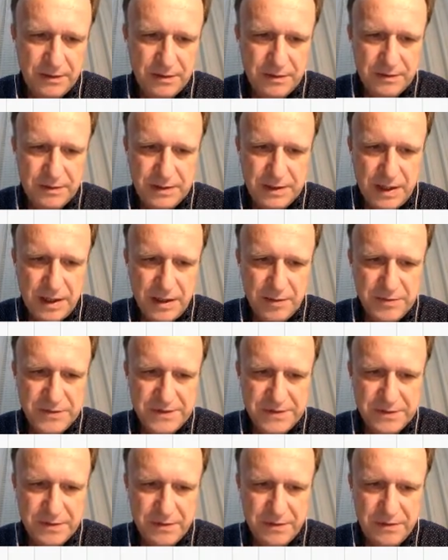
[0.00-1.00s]

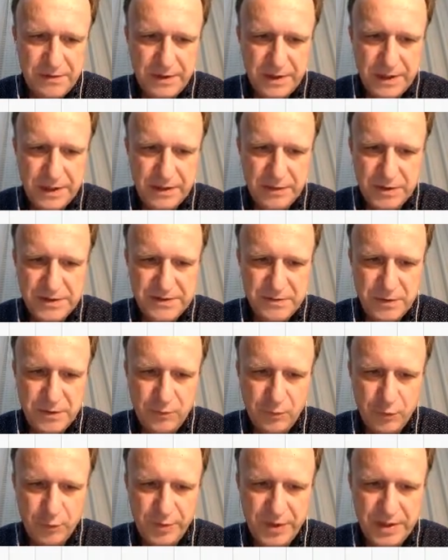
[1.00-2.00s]
times 3, it
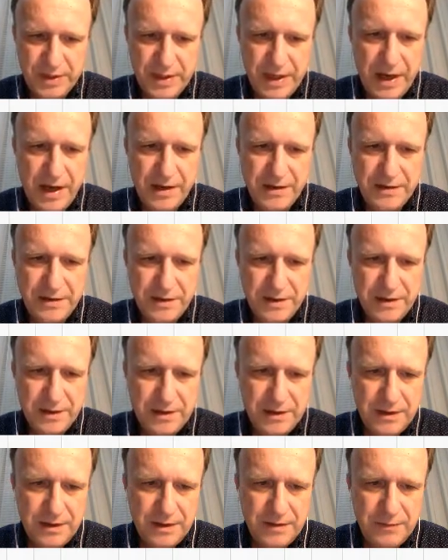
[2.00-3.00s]
would be 9.
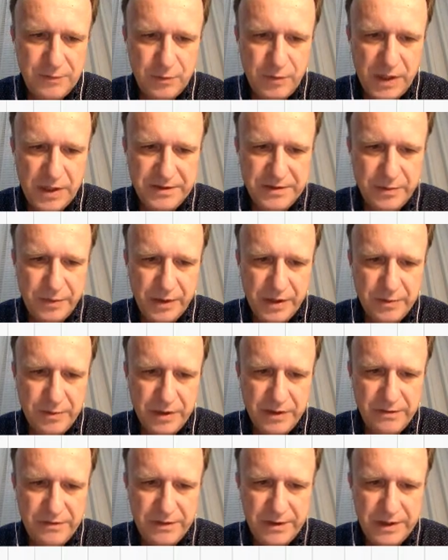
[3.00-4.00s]
If you multiply by
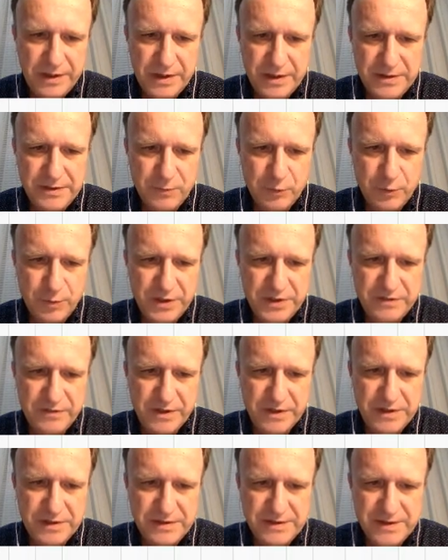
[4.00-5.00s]
3, it would be
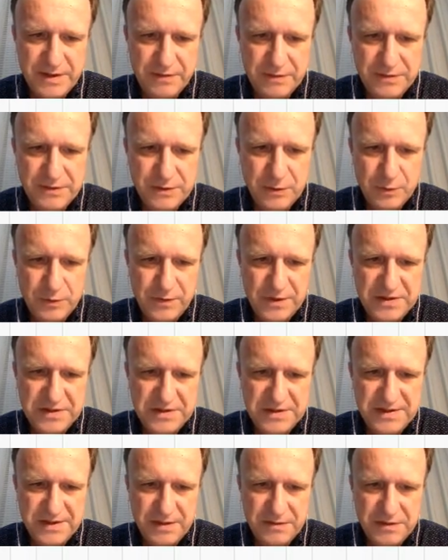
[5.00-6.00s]
27. So
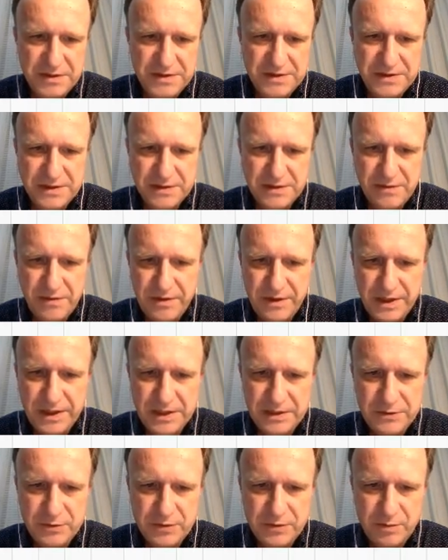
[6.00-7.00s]
27 is 3
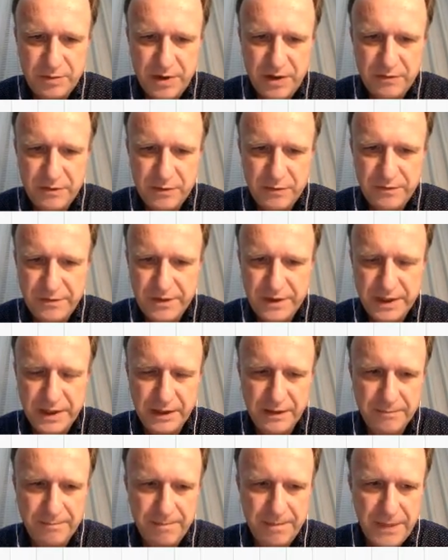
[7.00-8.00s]
to the power of 3.
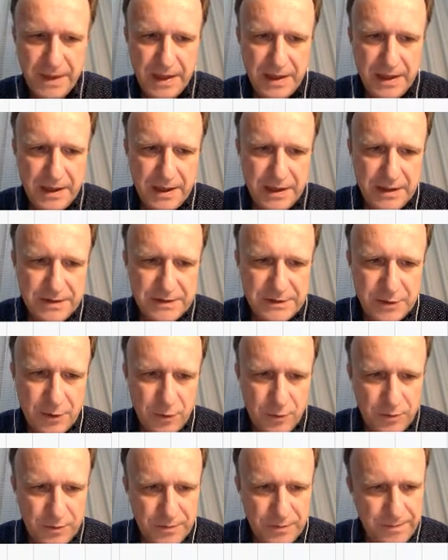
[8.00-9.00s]
So